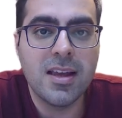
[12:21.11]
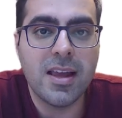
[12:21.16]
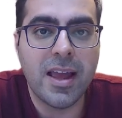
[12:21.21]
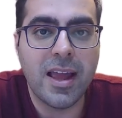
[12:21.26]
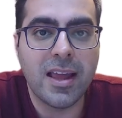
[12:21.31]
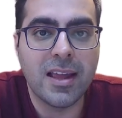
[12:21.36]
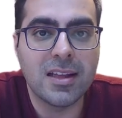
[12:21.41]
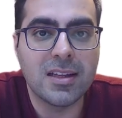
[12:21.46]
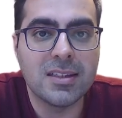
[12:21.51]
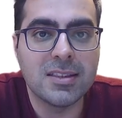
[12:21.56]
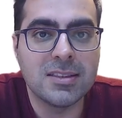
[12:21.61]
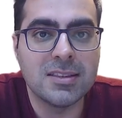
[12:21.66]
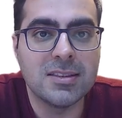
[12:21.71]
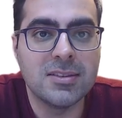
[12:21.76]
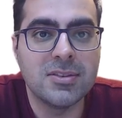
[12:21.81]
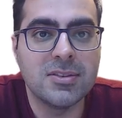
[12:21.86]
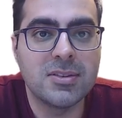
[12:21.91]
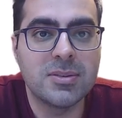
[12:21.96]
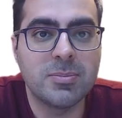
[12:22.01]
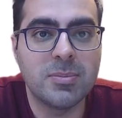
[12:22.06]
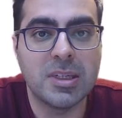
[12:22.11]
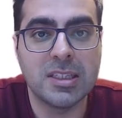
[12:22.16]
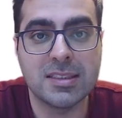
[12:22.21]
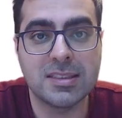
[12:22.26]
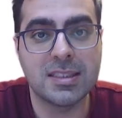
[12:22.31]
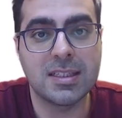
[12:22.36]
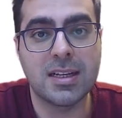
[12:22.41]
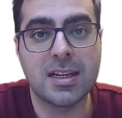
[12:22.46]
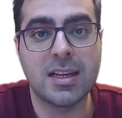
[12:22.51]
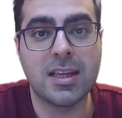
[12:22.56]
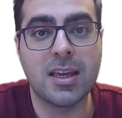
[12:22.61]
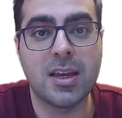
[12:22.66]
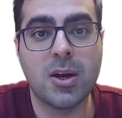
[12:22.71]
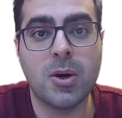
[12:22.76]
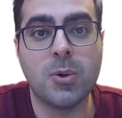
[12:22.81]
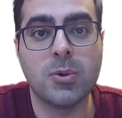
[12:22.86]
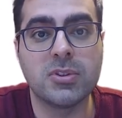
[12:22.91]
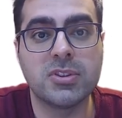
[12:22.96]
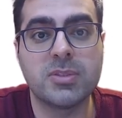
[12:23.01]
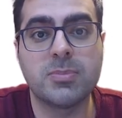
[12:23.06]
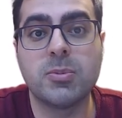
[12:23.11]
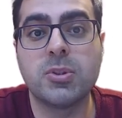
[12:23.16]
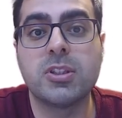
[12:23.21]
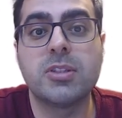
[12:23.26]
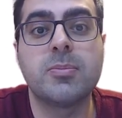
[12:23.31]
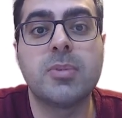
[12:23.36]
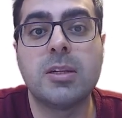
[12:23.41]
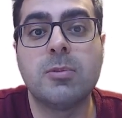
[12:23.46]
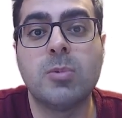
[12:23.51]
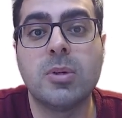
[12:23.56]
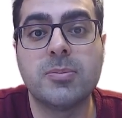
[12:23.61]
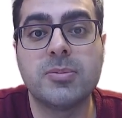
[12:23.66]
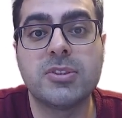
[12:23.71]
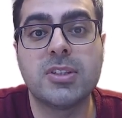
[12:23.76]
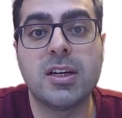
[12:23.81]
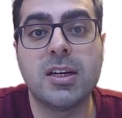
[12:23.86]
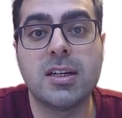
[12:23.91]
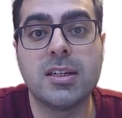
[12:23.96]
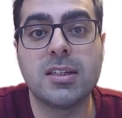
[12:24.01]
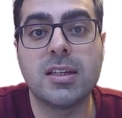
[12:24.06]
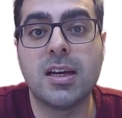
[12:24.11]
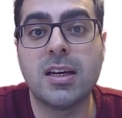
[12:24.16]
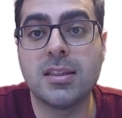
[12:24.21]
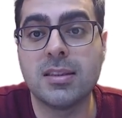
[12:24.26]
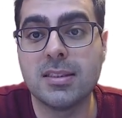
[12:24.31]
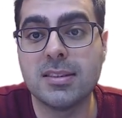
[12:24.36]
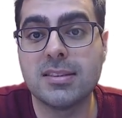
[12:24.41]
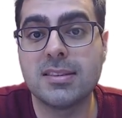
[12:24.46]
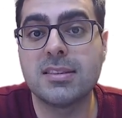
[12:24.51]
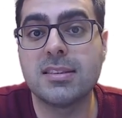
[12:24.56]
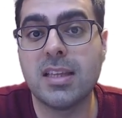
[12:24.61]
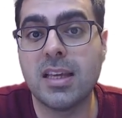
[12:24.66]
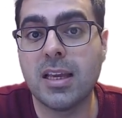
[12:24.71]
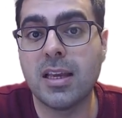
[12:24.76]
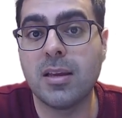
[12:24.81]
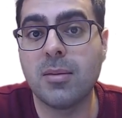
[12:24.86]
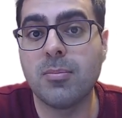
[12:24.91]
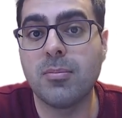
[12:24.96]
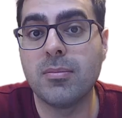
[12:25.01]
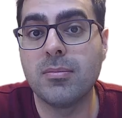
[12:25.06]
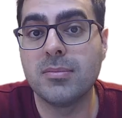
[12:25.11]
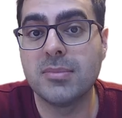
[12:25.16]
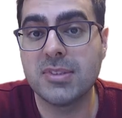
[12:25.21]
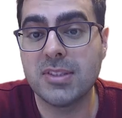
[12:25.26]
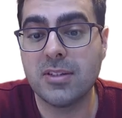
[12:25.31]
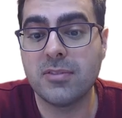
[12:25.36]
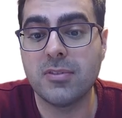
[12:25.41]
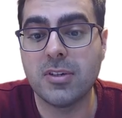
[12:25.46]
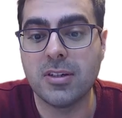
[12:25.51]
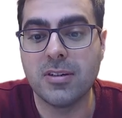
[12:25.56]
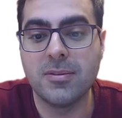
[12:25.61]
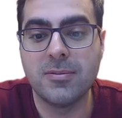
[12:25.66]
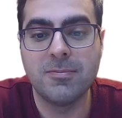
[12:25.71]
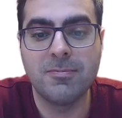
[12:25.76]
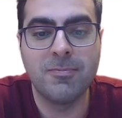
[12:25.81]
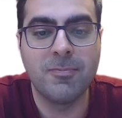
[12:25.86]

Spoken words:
and basically host multiple websites on the same server.